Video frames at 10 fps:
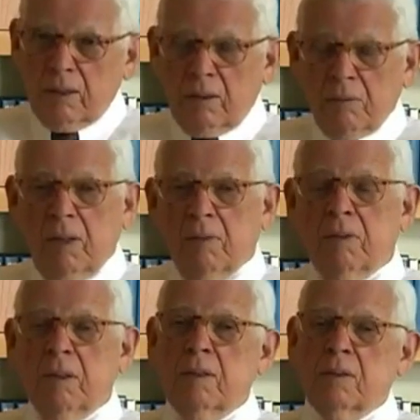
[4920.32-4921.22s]
out of
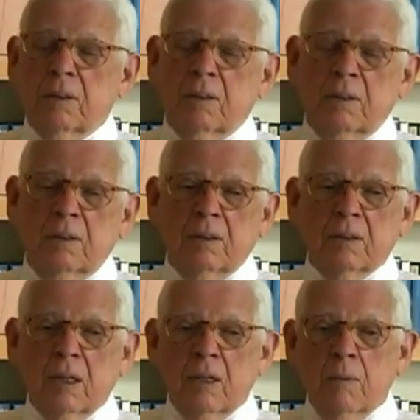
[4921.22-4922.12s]
heaven, as in
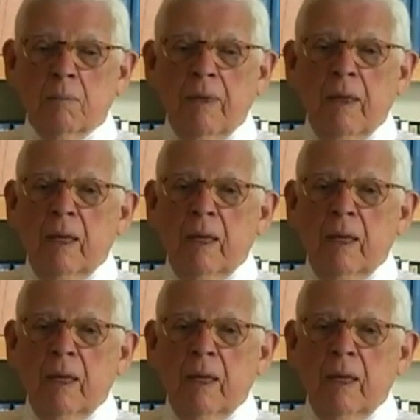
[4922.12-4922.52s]
Islam,